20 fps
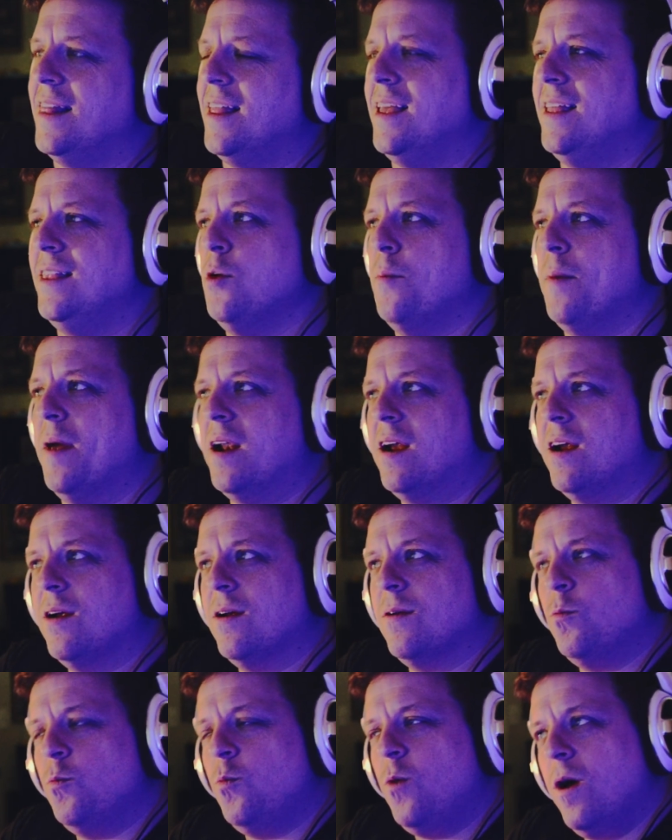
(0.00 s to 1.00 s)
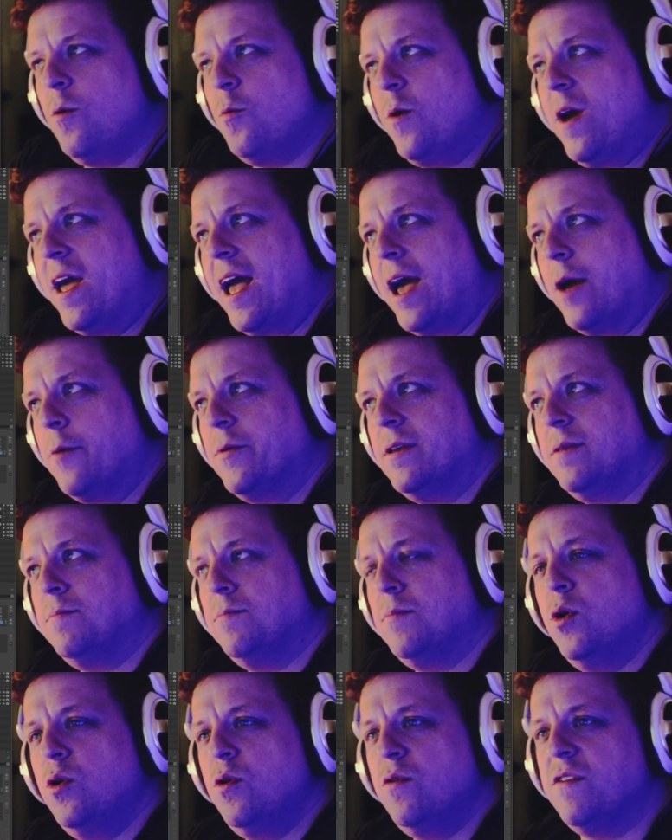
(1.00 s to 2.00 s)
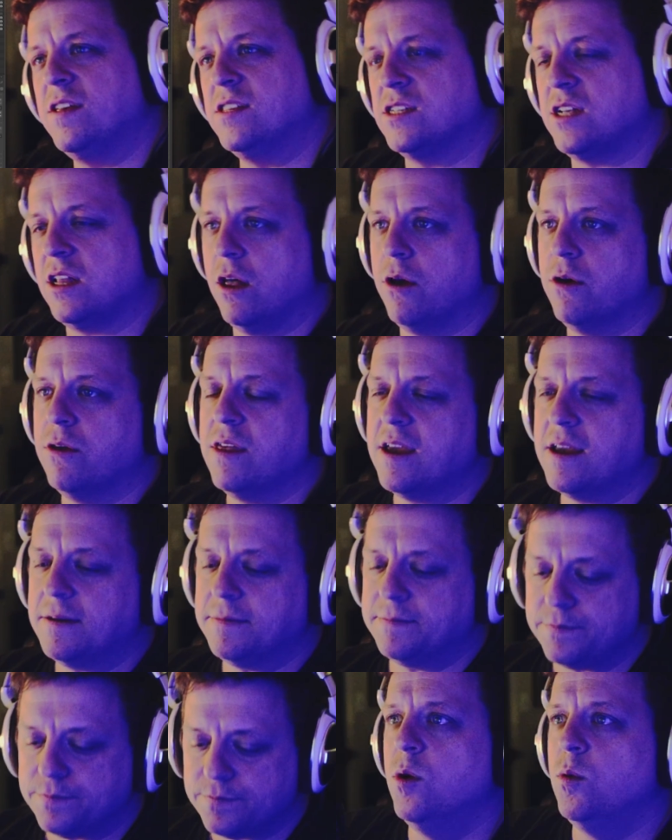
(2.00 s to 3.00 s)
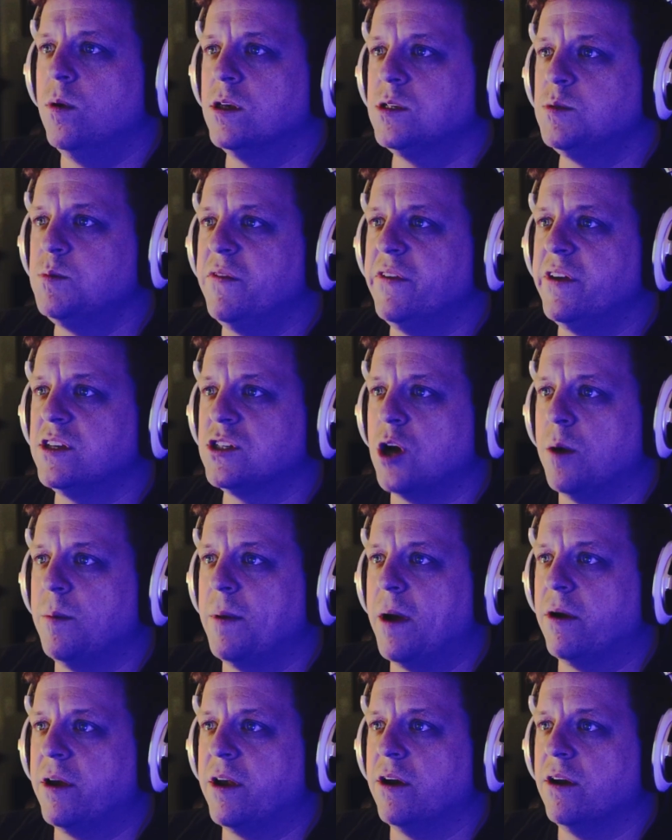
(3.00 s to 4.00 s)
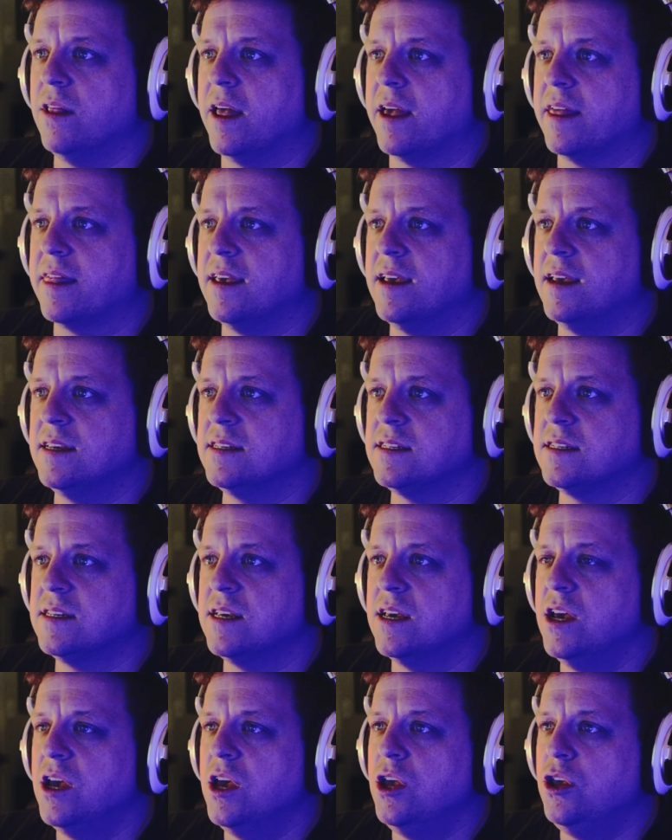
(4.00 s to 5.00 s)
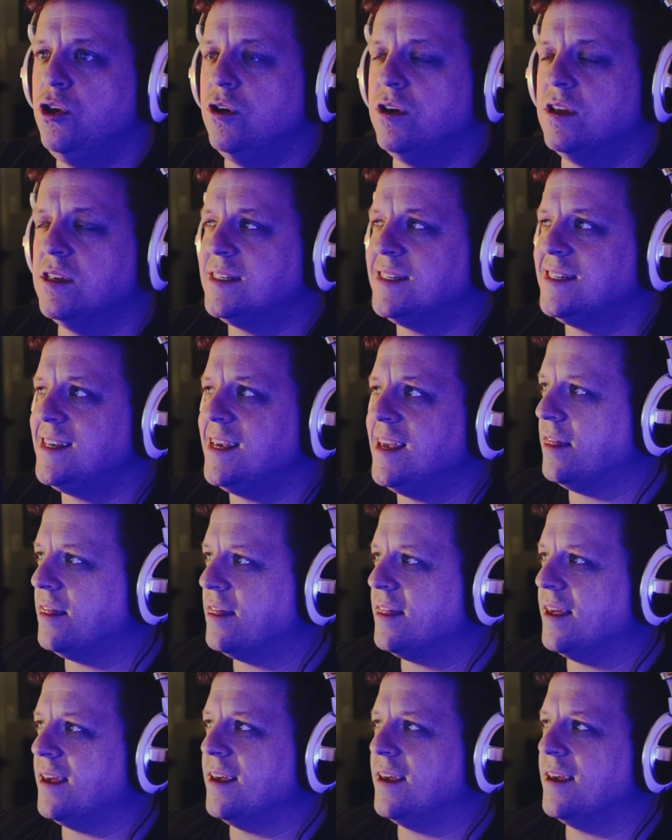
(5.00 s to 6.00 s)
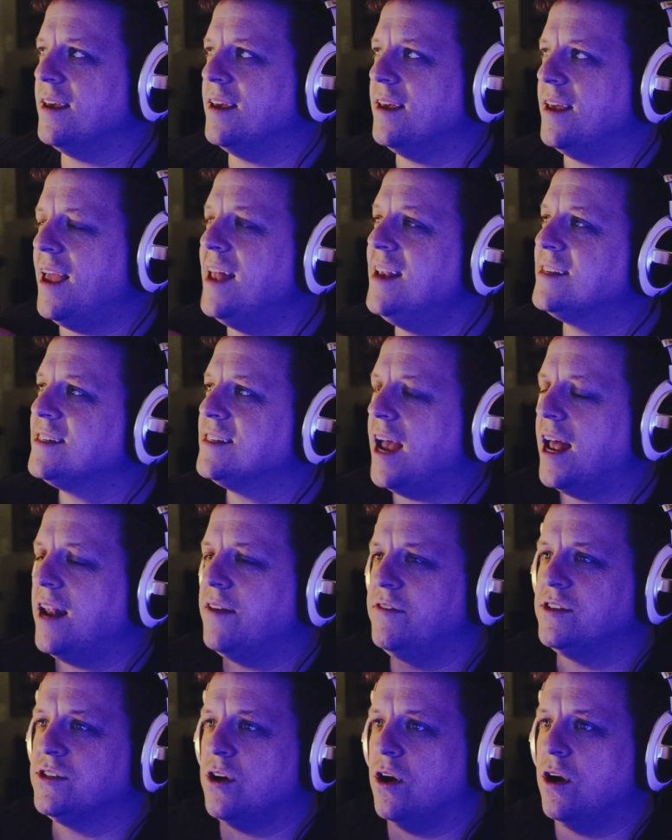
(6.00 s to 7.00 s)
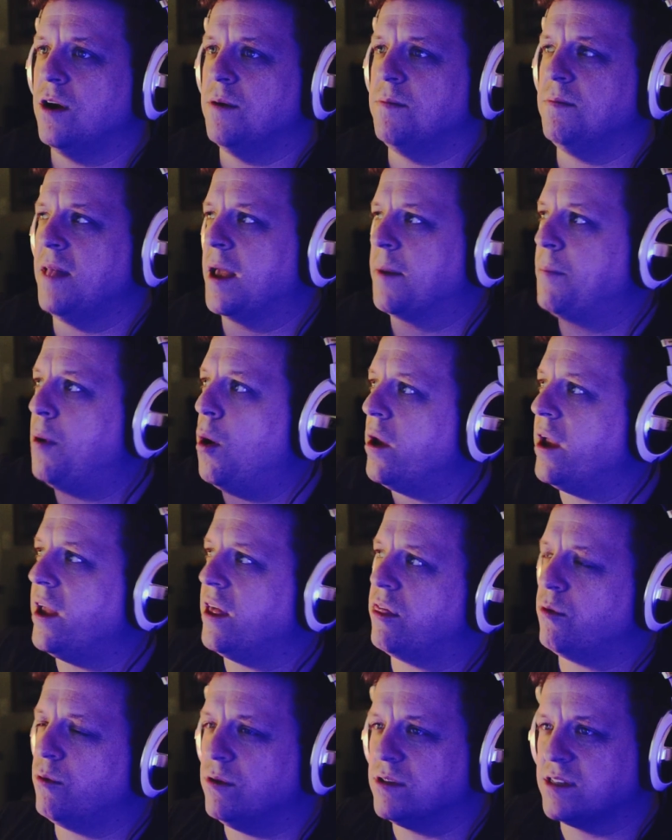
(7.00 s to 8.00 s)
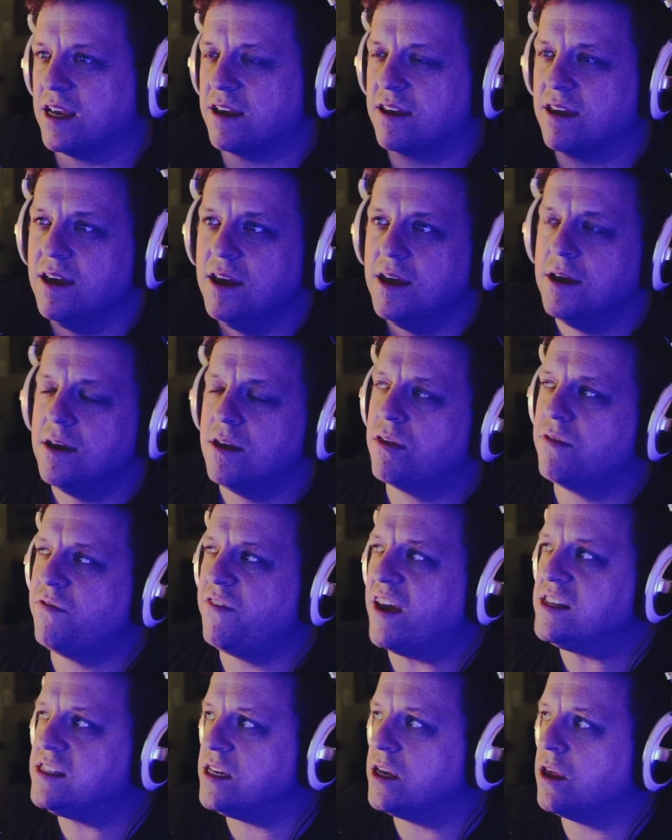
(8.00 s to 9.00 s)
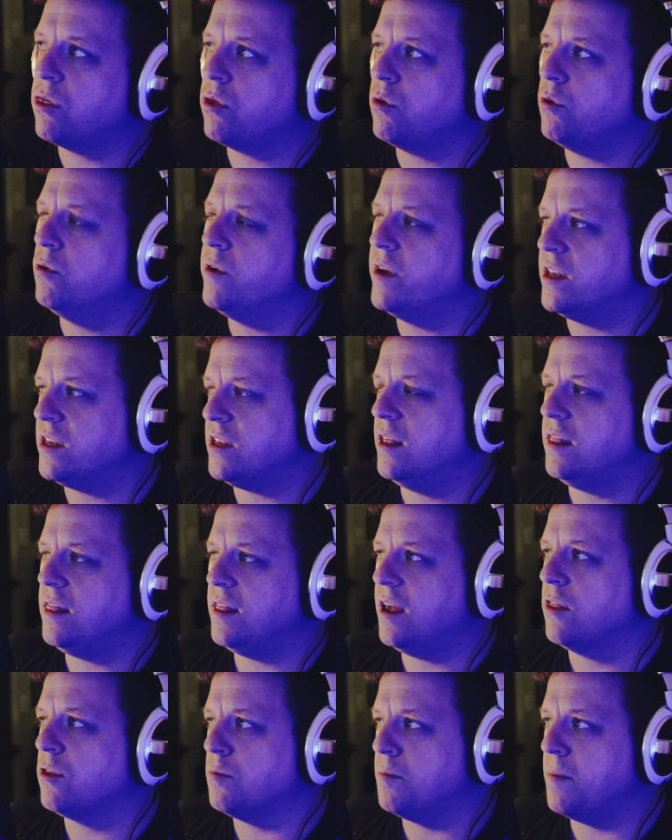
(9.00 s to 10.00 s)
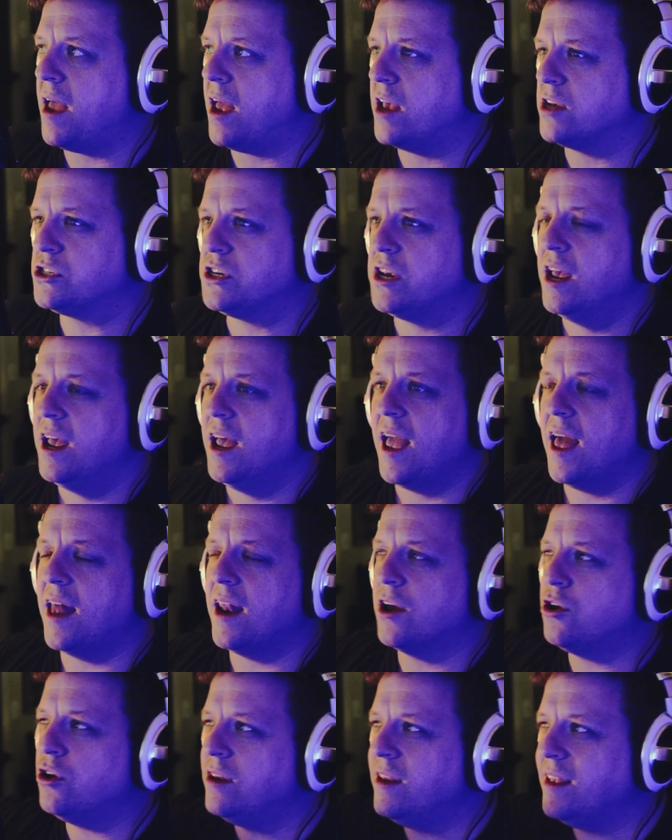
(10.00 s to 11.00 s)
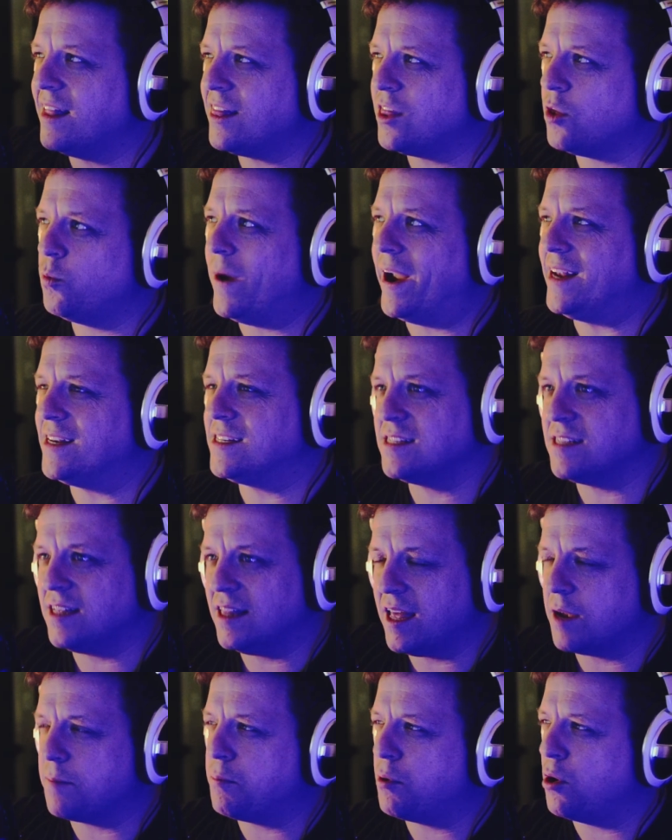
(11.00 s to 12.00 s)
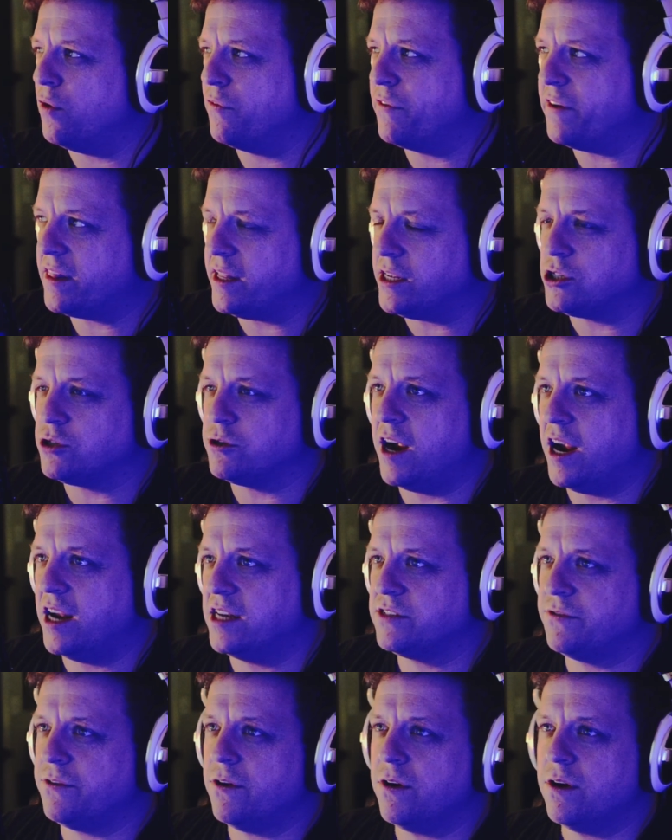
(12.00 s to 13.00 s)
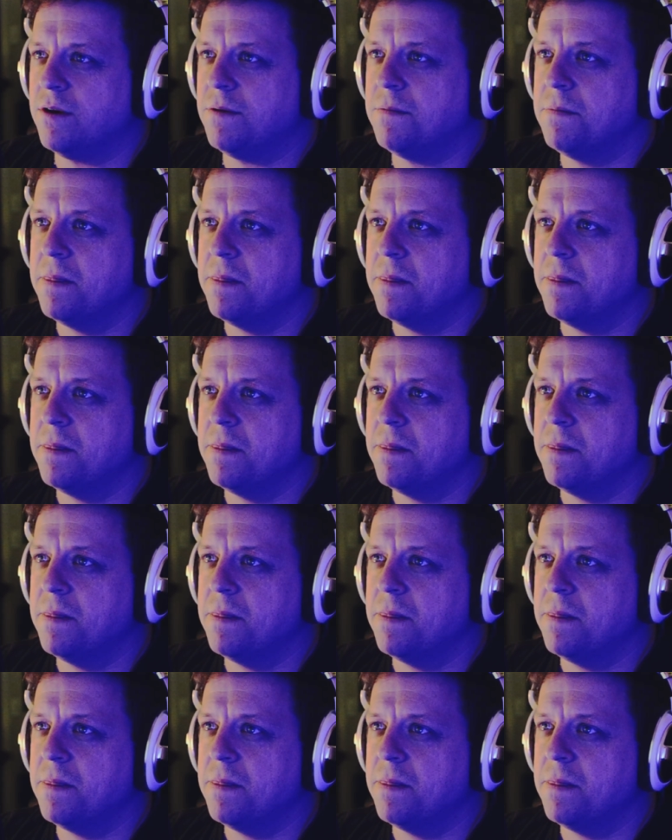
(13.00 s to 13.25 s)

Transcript: no matter what way I would move his clothing, when I was moving his arm out here like this, you could see the inside of his arm like poking through. It's like phasing through the other mesh, and I couldn't get the weights to like perfectly transfer